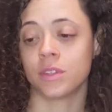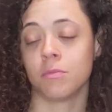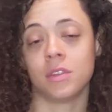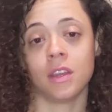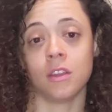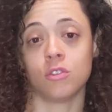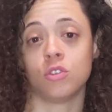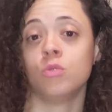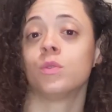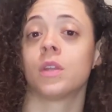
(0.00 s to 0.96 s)
You're always going to
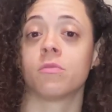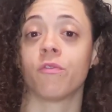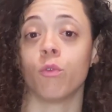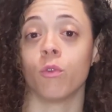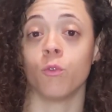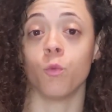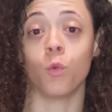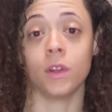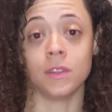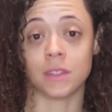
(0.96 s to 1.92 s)
be taking 2 steps
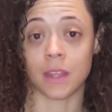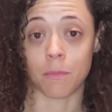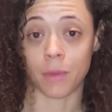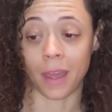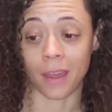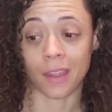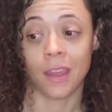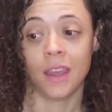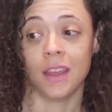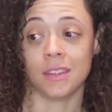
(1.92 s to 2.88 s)
forward, 1 step
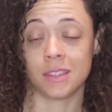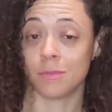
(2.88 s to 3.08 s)
back,